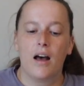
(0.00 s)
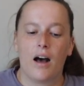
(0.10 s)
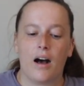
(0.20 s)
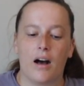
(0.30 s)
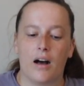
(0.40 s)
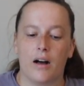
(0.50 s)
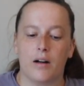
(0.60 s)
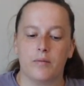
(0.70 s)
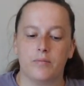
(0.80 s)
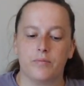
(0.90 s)

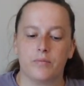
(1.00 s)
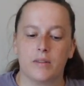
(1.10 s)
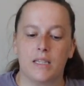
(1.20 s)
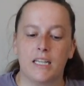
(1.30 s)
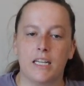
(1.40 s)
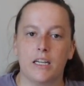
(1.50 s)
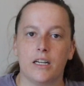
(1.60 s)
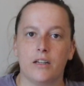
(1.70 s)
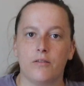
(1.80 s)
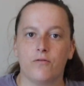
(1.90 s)
Um,
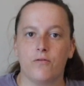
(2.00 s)
the